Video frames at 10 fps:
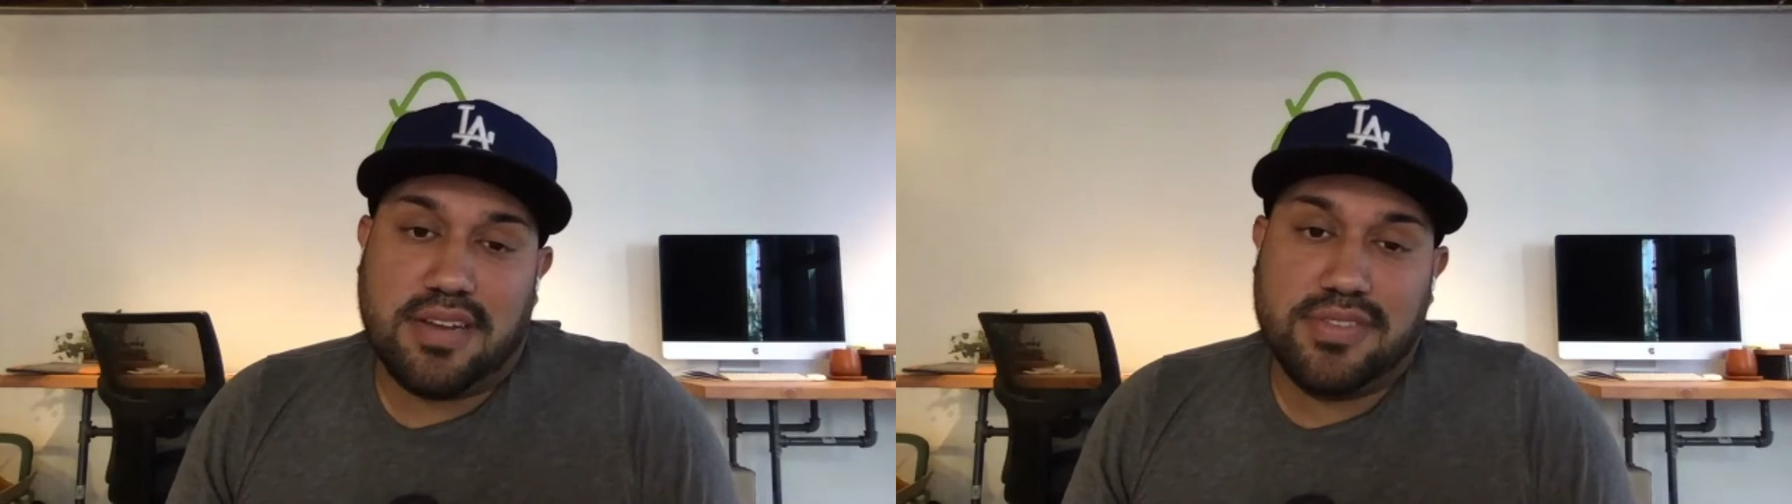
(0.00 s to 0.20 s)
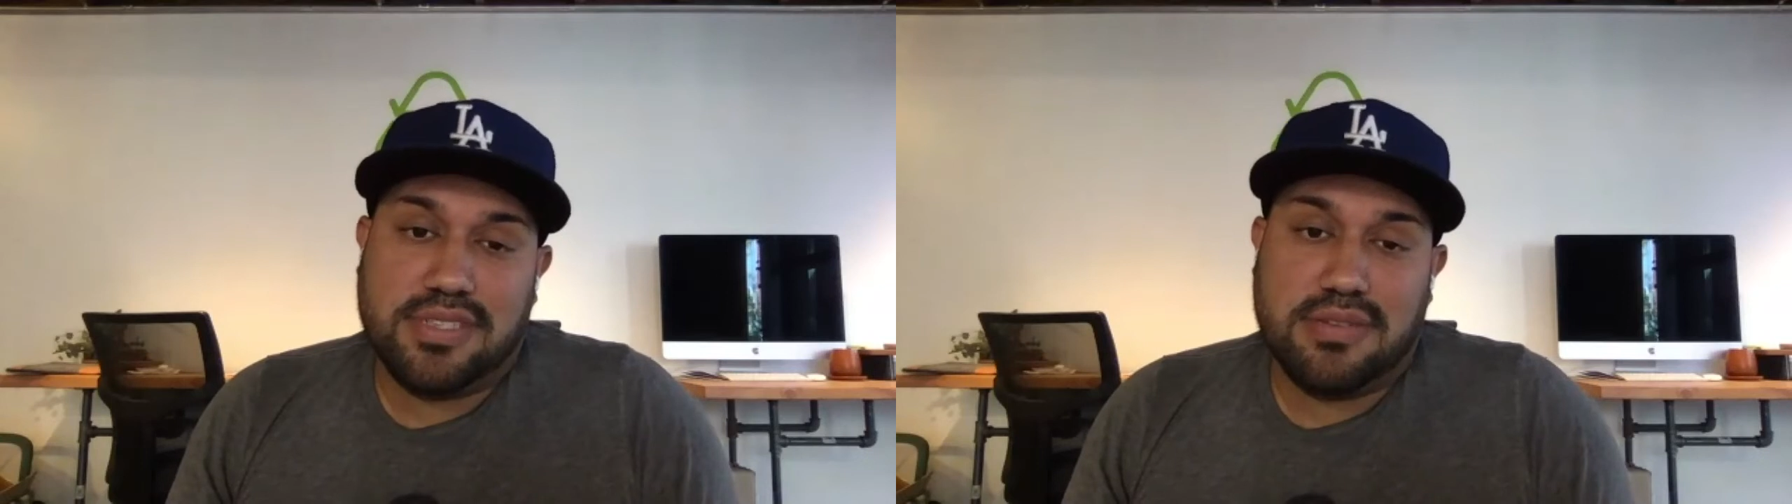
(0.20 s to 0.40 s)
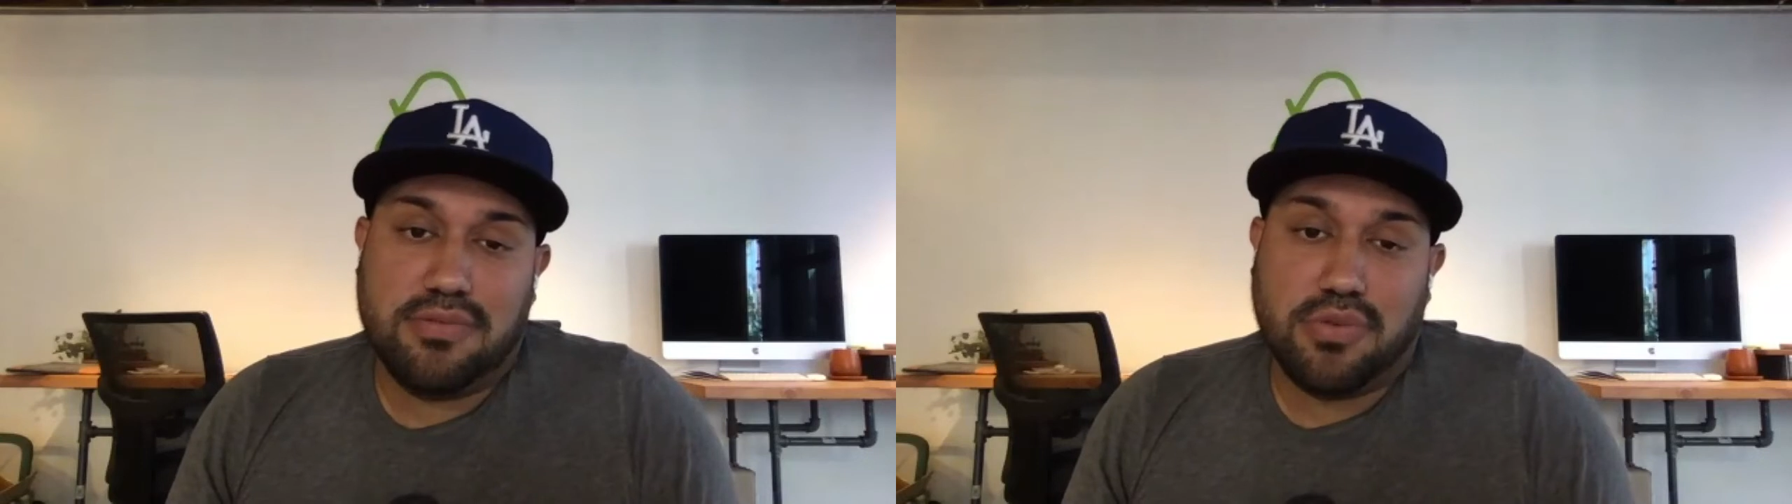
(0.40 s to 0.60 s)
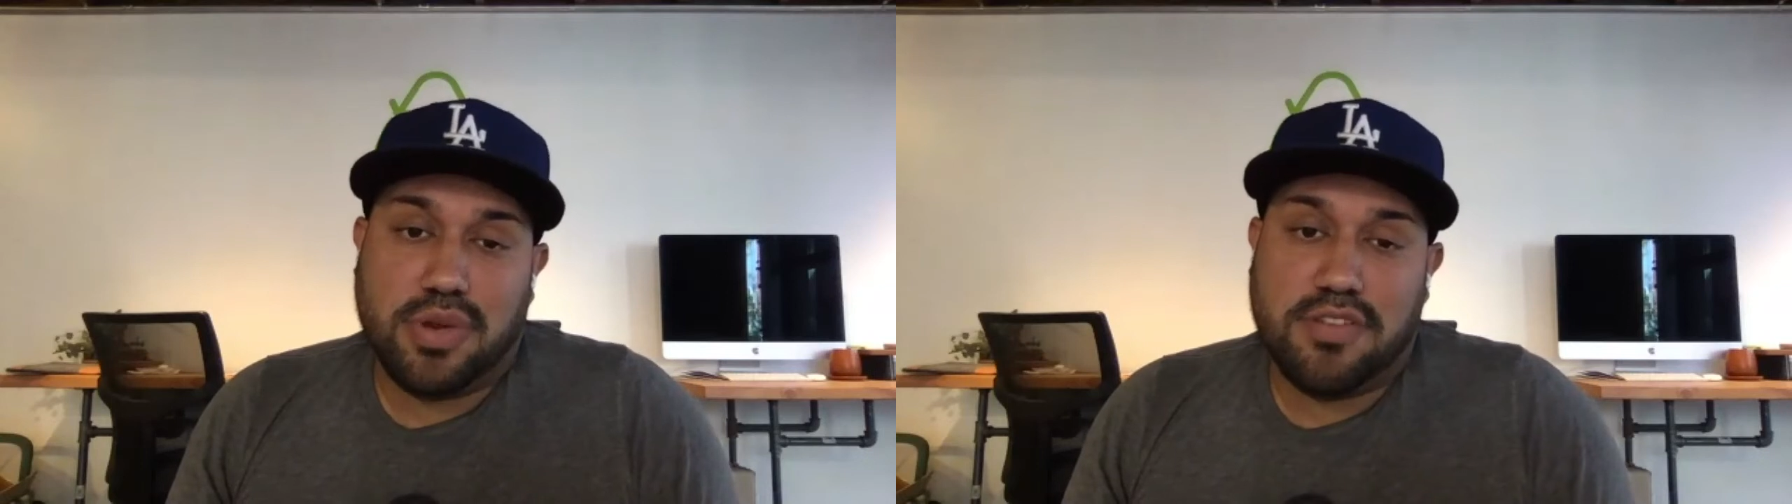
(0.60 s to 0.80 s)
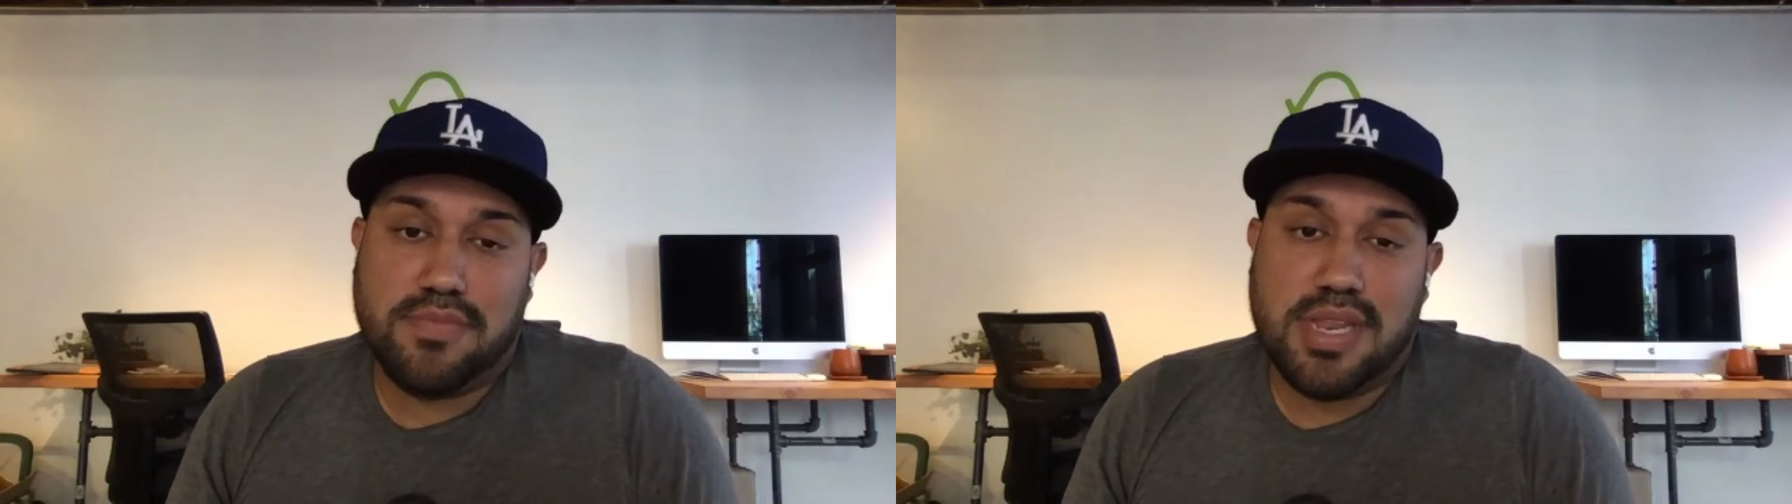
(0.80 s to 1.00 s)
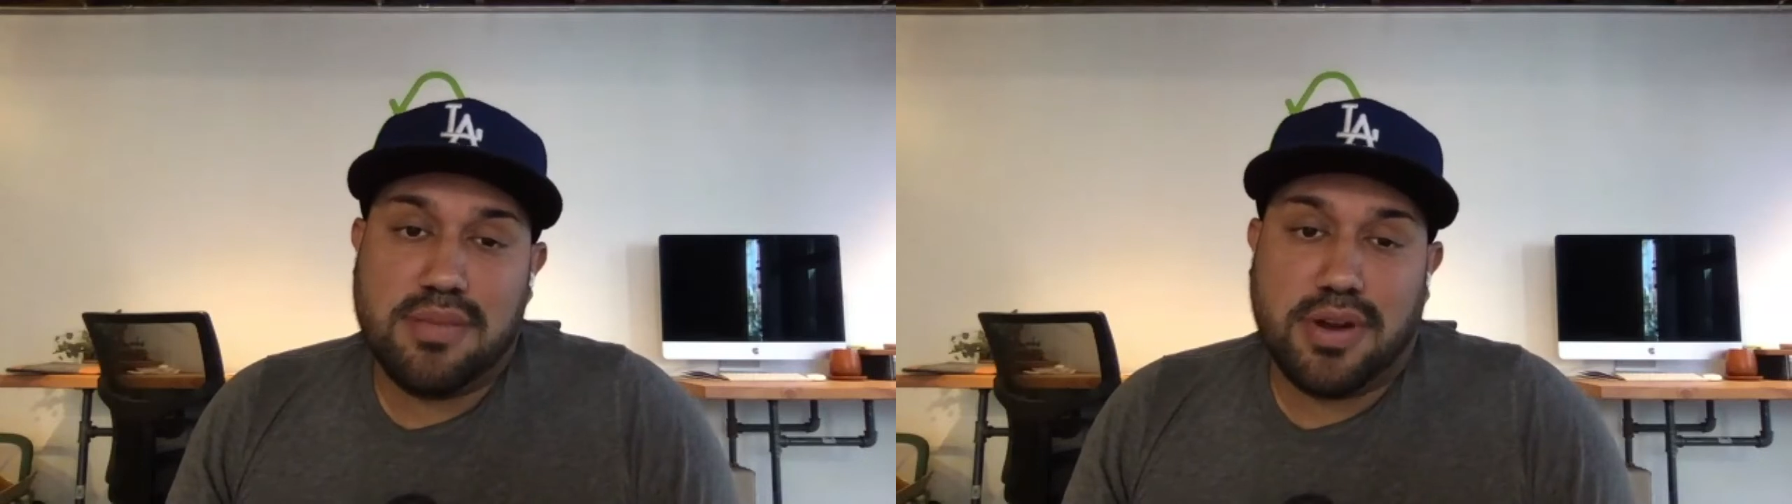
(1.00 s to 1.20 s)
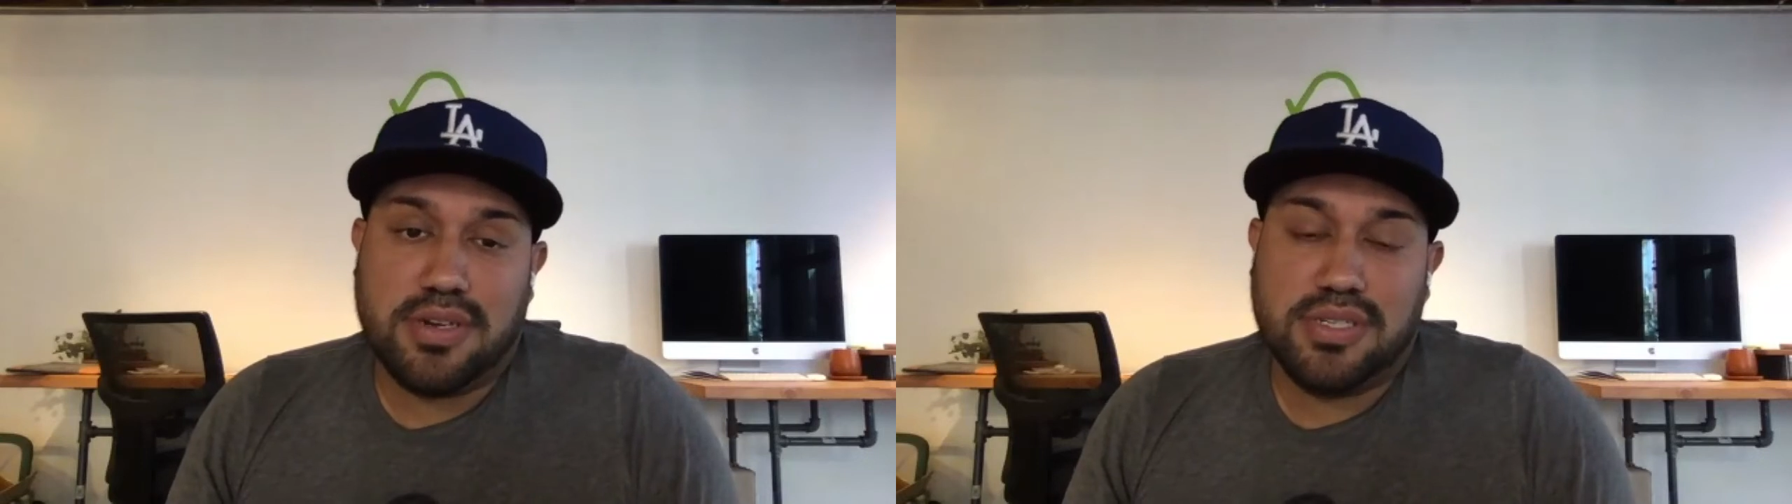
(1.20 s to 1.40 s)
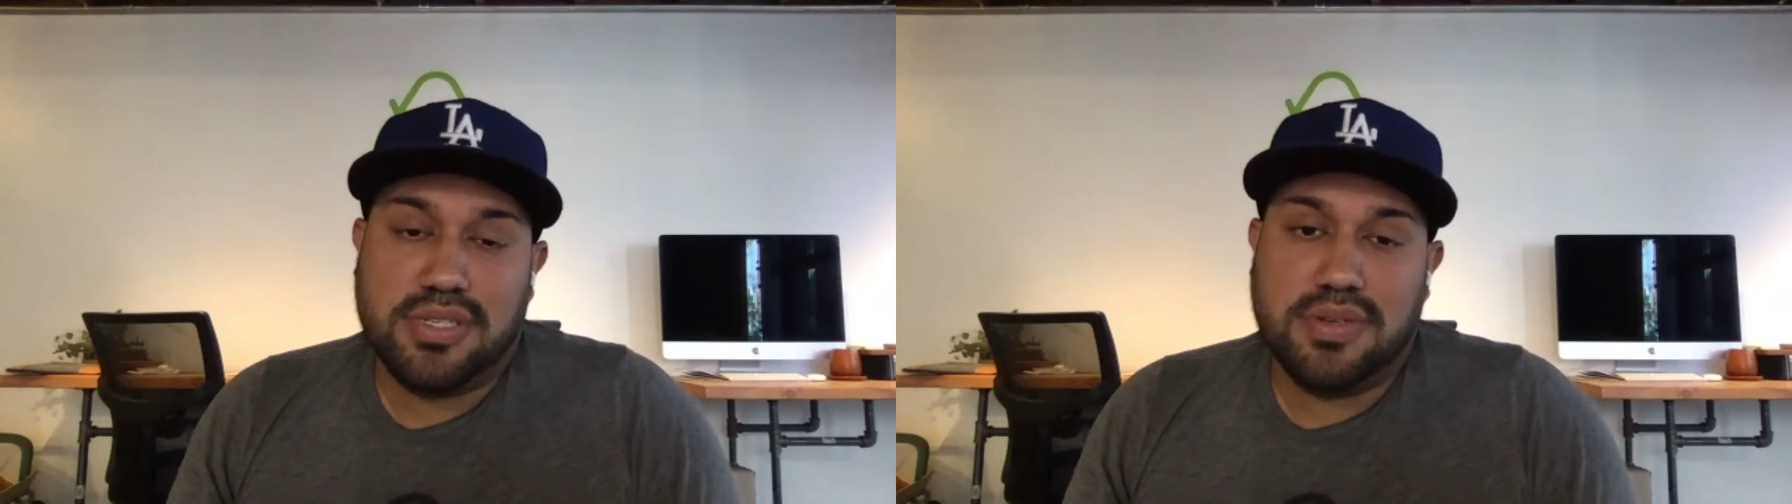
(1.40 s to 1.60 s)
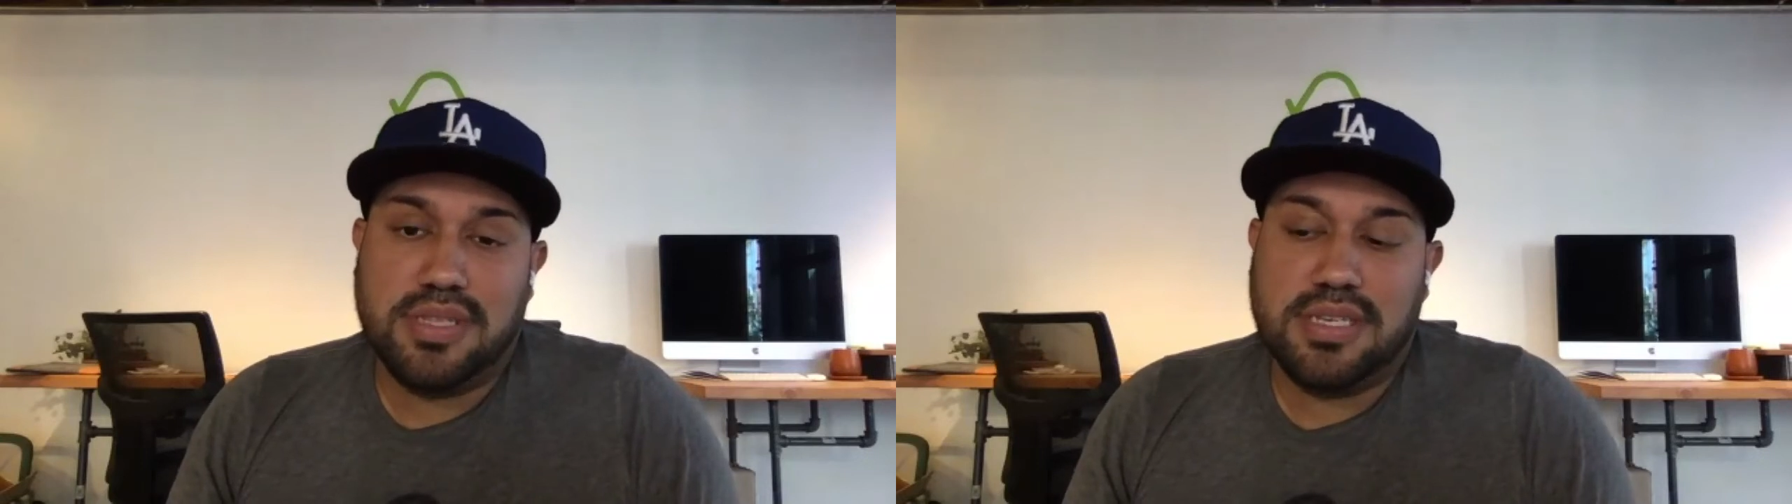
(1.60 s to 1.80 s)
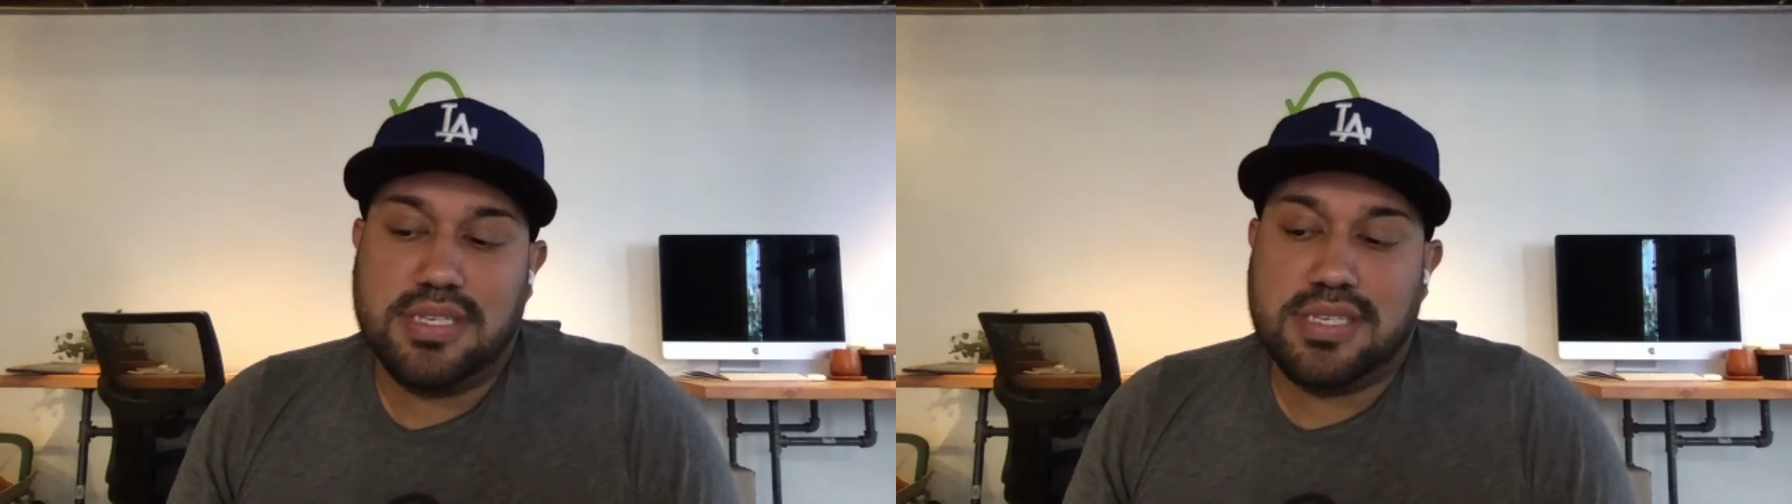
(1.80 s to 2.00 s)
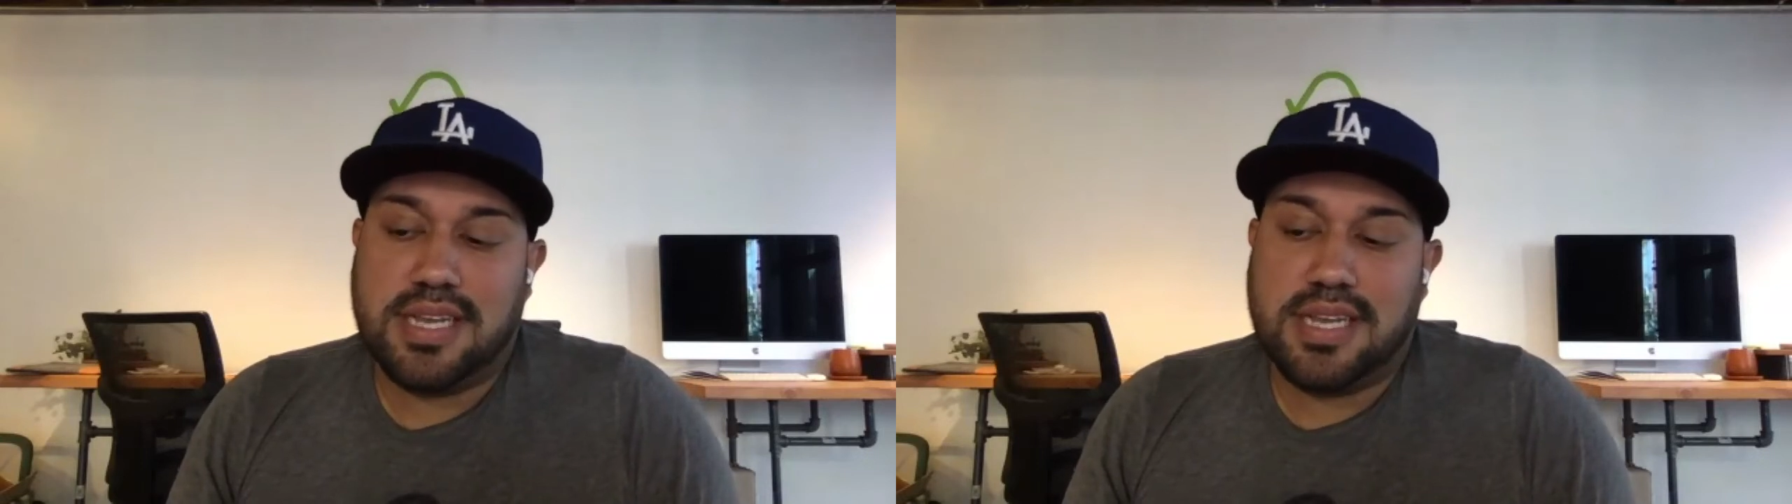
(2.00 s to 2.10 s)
Obviously, we're one of many partners doing this.